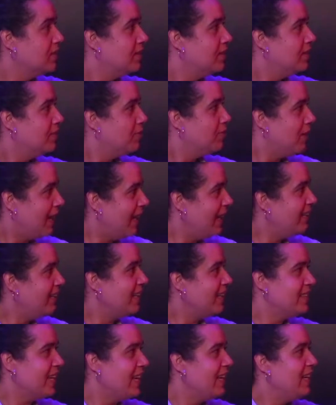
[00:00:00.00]
right?
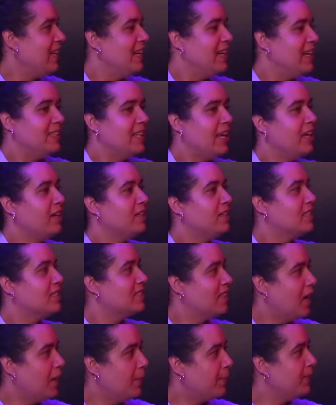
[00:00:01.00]
Like they are
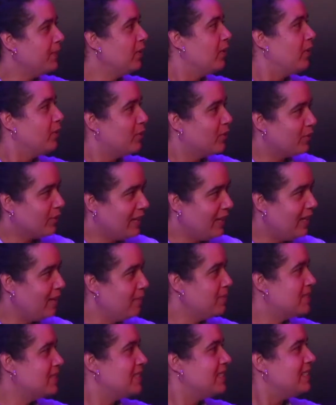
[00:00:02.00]
stomping on
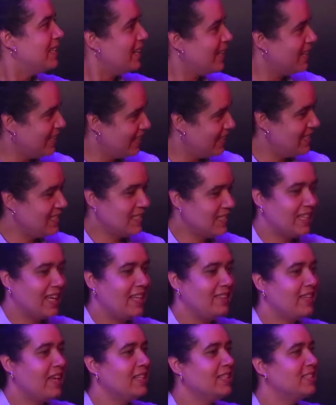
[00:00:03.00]
grapes. Yes,
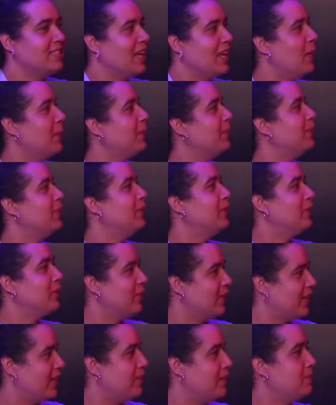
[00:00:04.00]
they stomping on
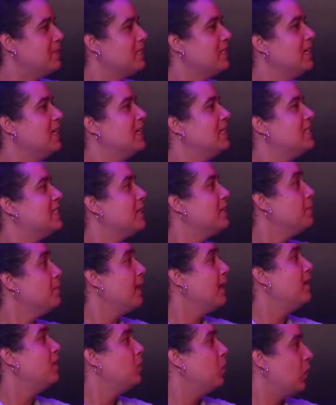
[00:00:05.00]
grapes to
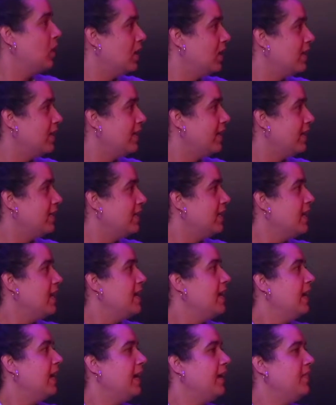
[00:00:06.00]
make wine.
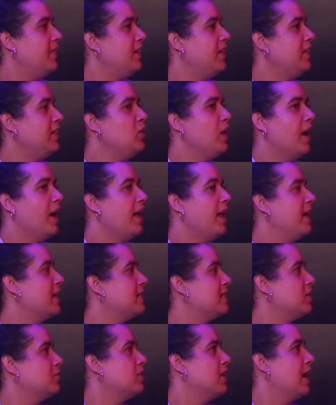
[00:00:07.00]
And then you got to
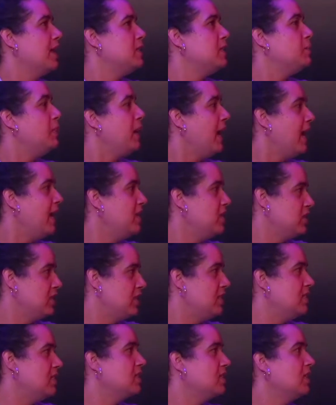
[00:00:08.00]
exercise
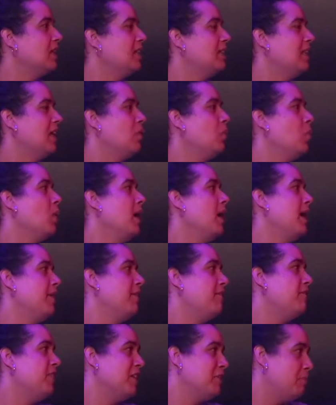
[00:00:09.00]
patience to let that
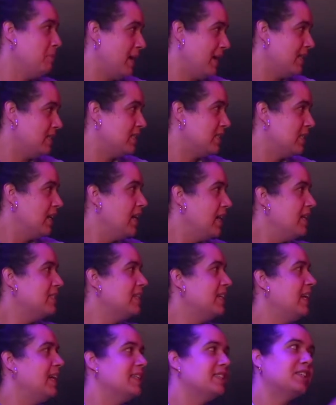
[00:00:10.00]
wine ferment,
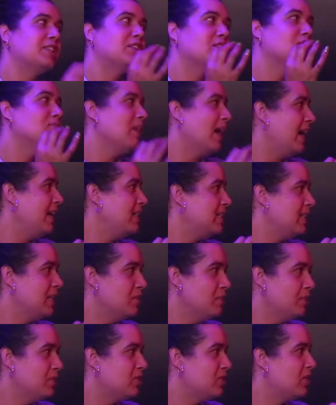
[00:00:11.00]
to get to the right
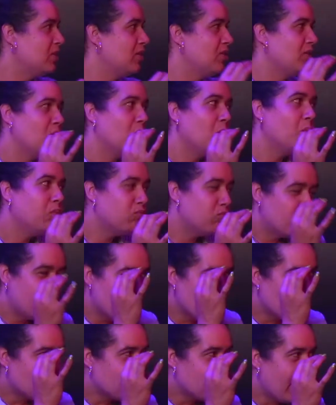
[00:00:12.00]
temperature,
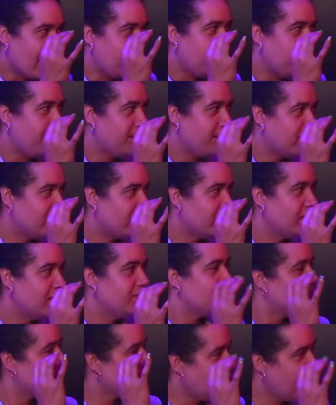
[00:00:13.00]
the right bitter,
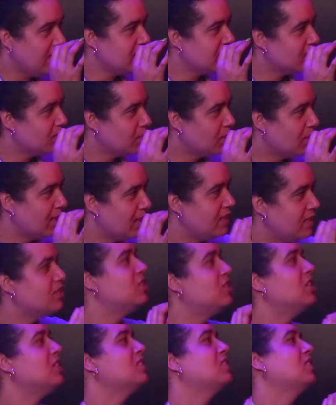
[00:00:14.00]
the right sweet,
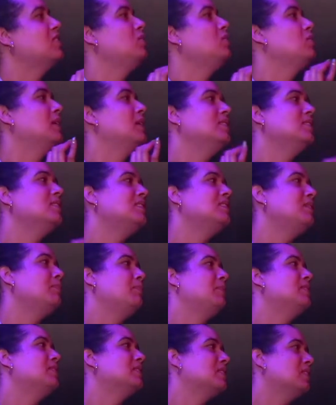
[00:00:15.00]
just so you can
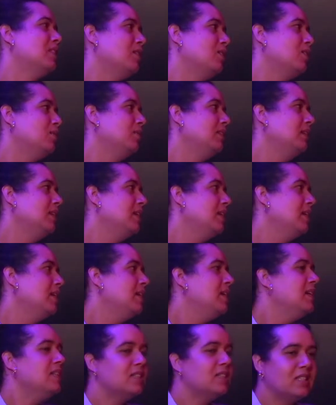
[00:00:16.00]
sip it slow.
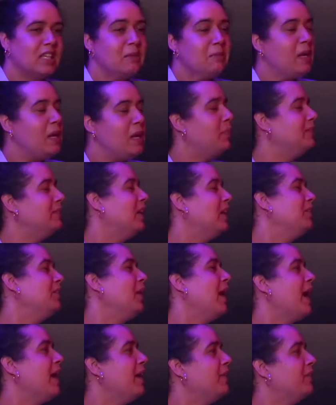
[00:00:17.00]
Some people don't
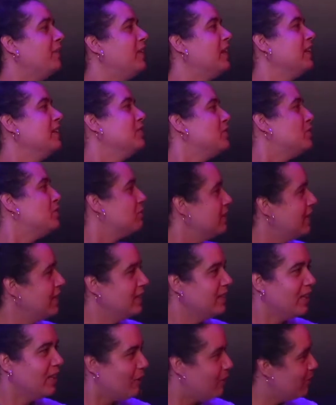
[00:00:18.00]
know how to fucking
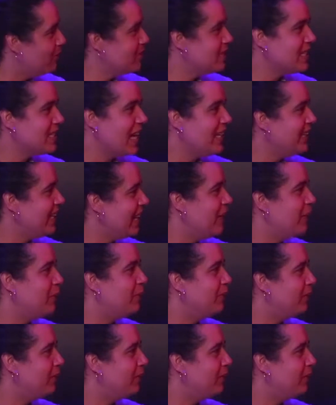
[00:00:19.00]
drink lows, like they don't